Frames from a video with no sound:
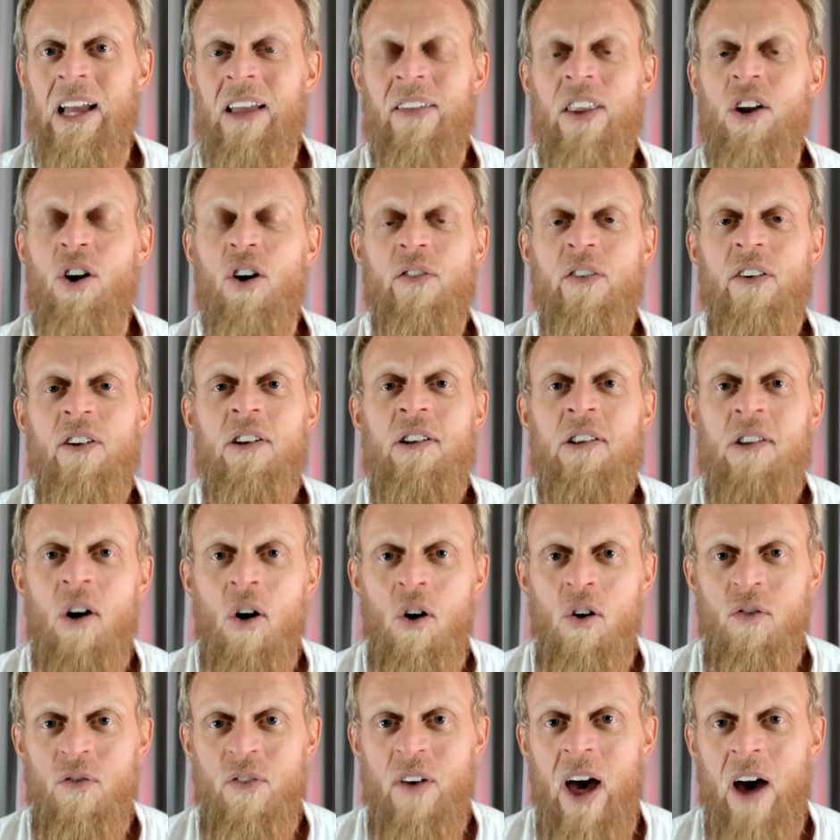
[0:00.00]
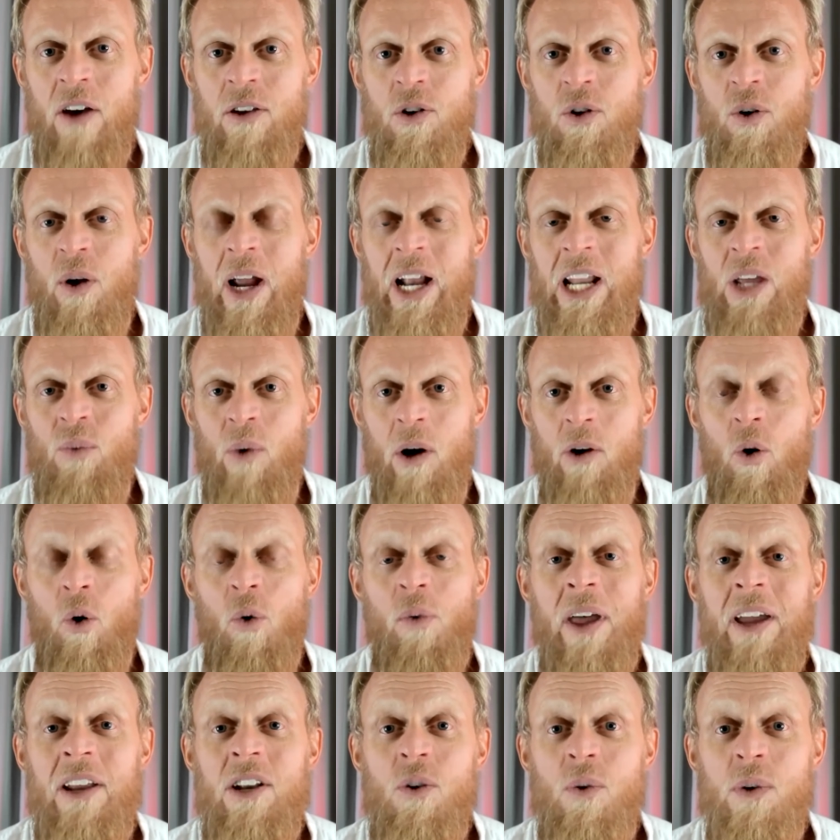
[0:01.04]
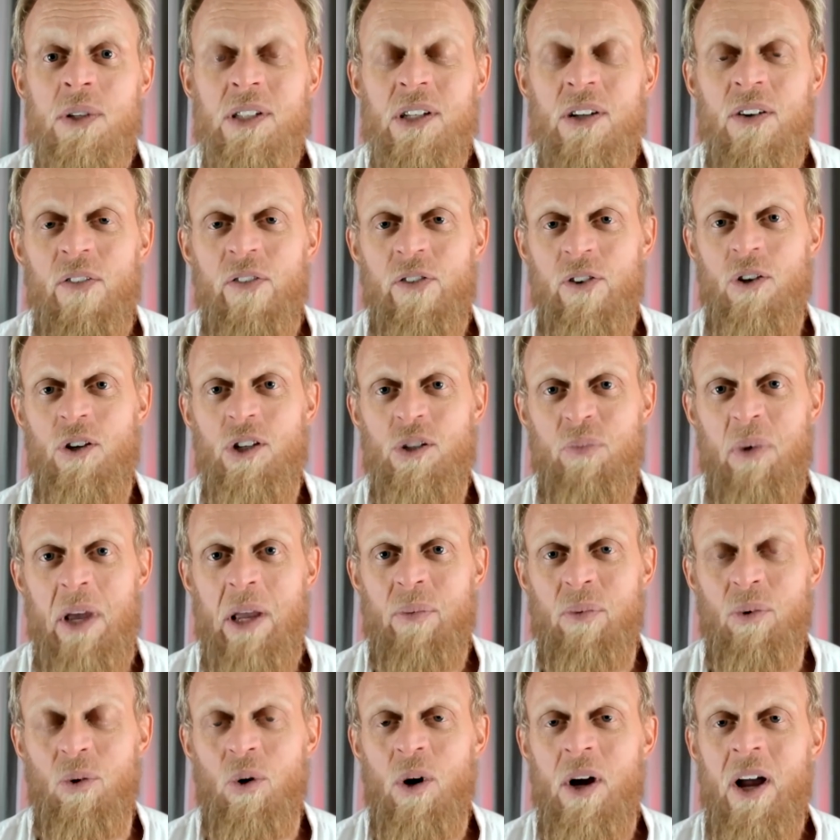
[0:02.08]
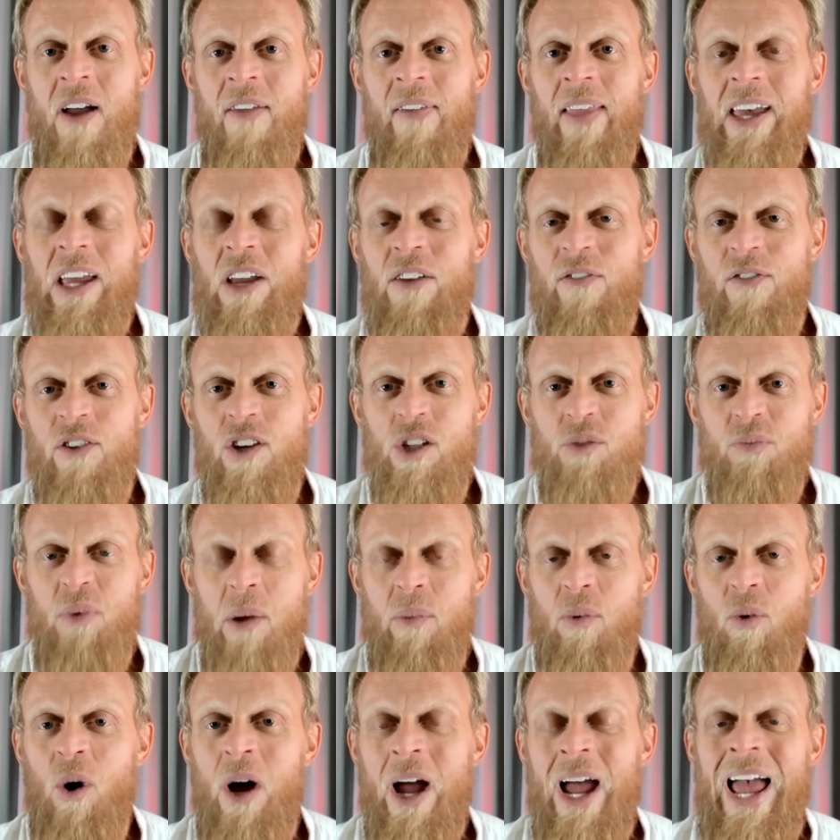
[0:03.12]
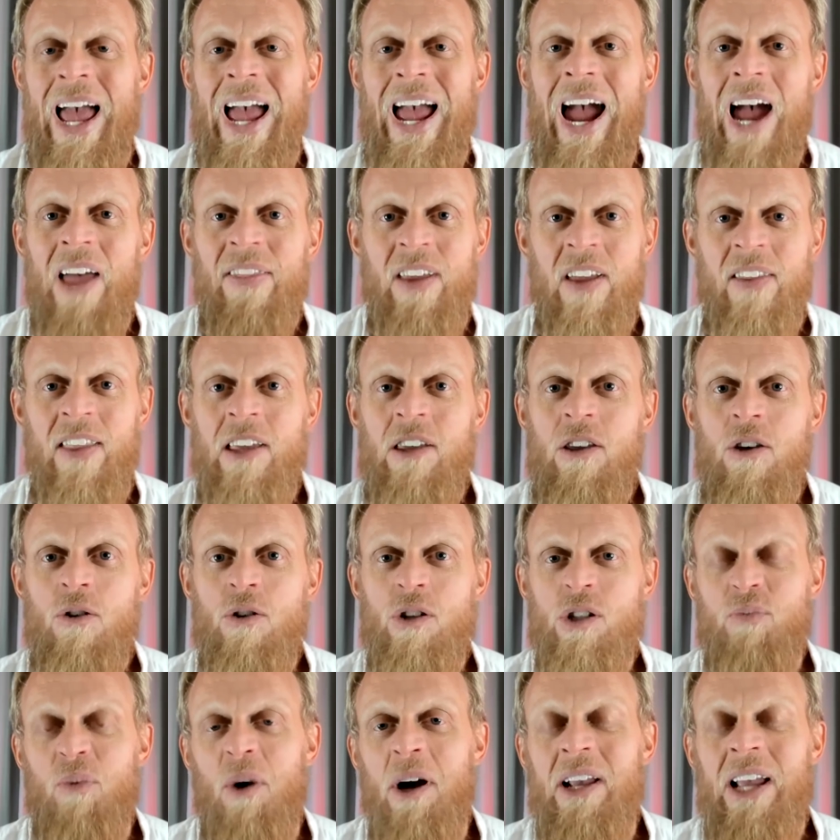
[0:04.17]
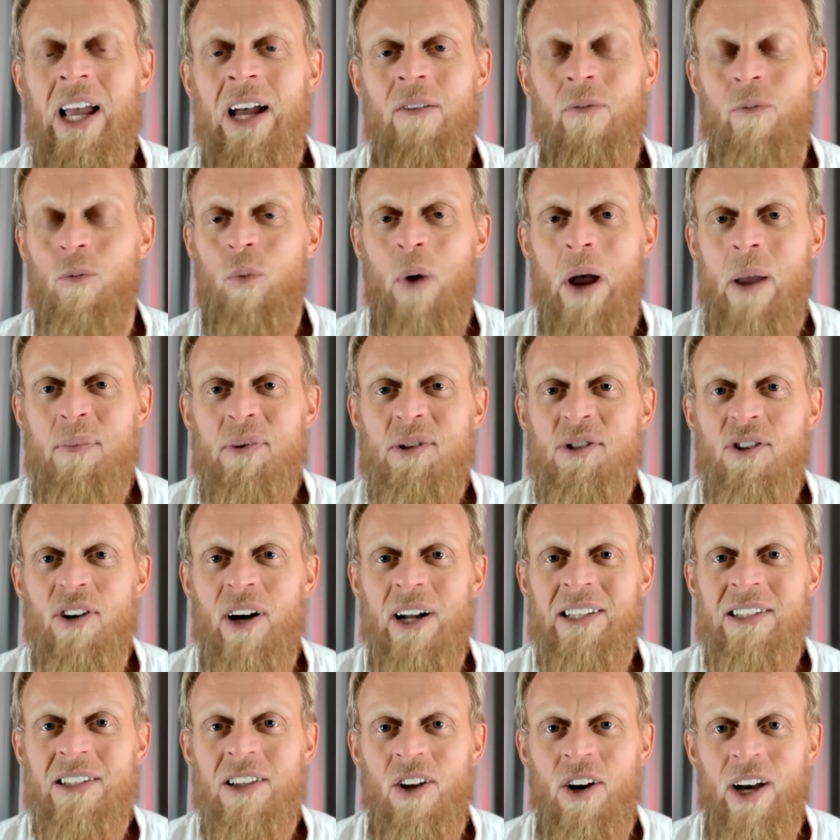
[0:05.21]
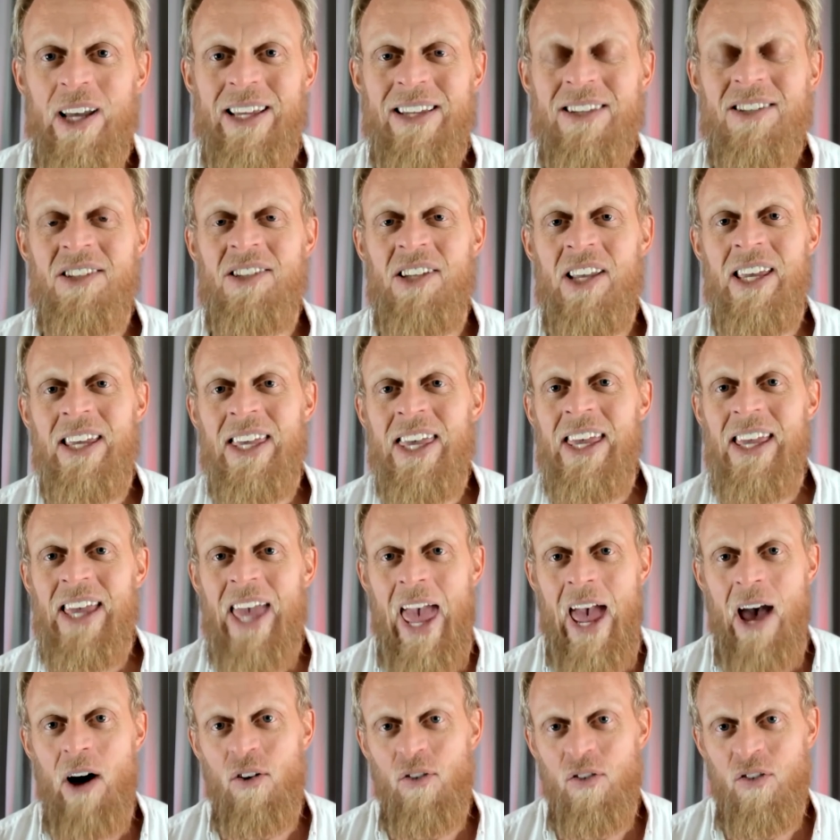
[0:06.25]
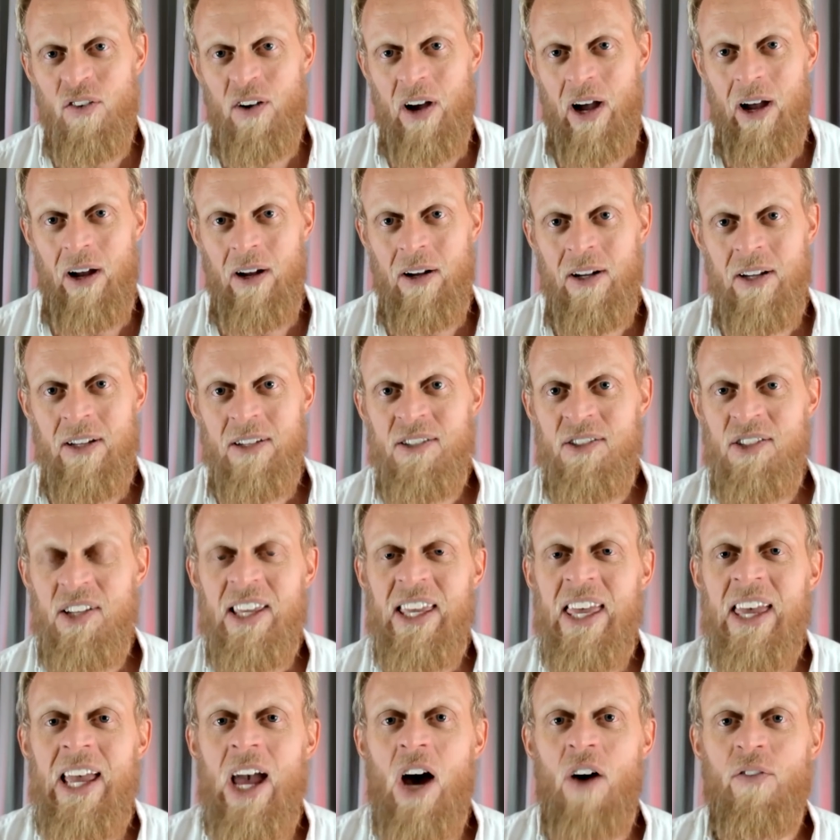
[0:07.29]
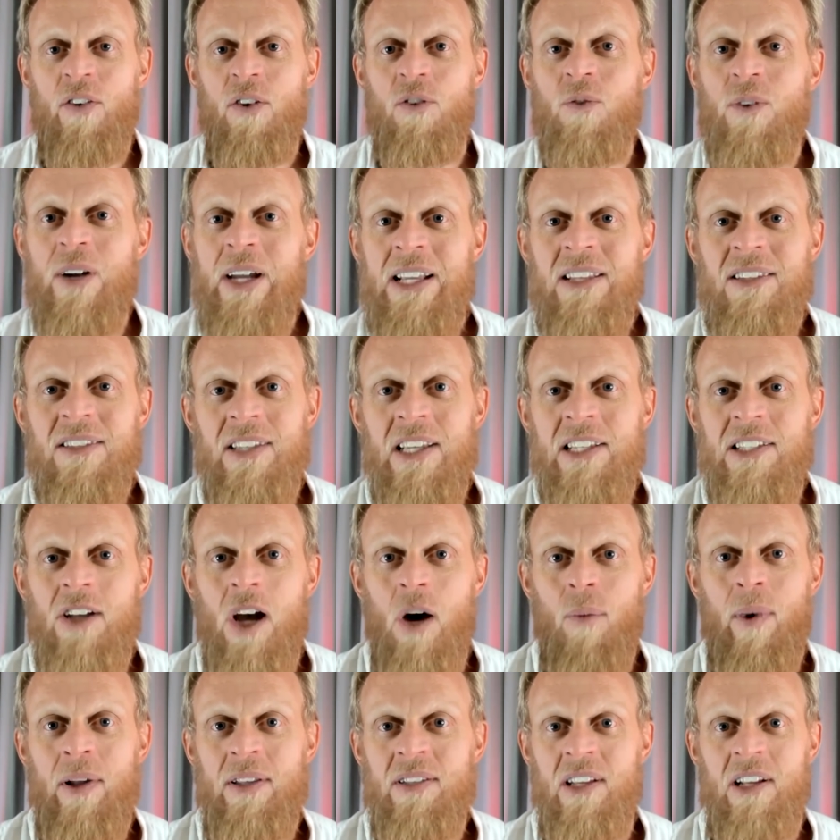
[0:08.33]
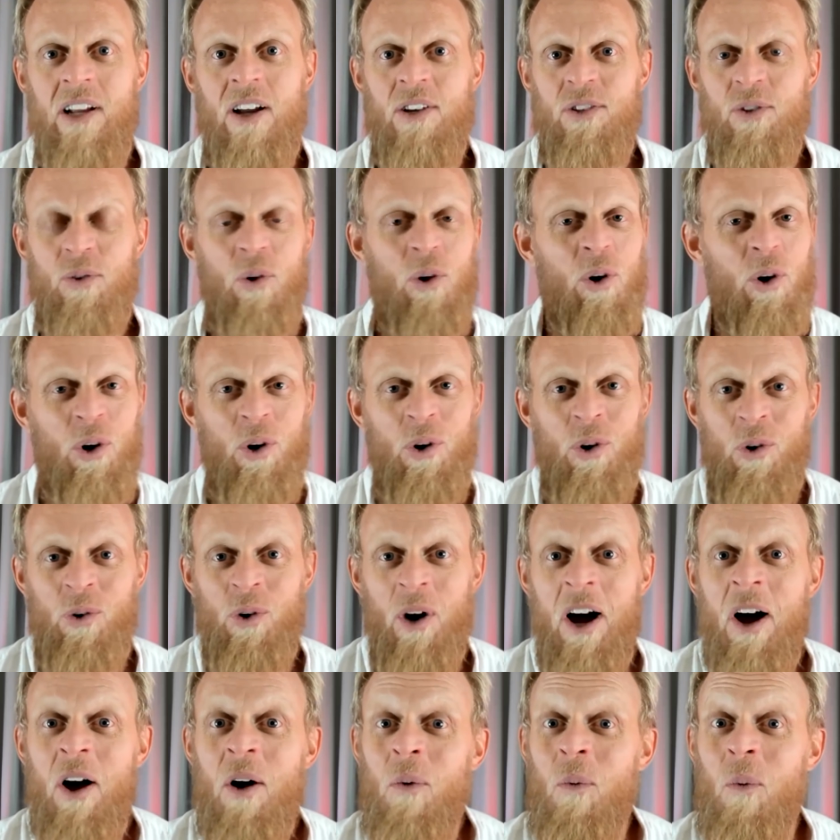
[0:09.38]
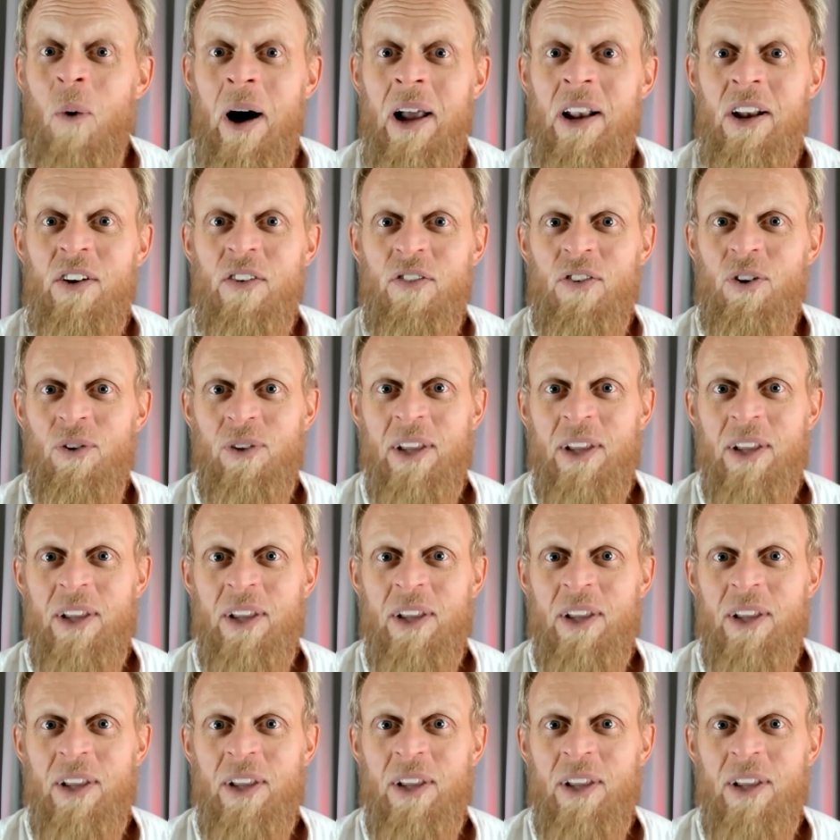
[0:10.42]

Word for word: They're of no value to anyone. All they do is confuse people. They confuse people, and then they're used by websites like Seeking Alpha Seeking Alpha reads these comments and goes, woohoo, wonderful.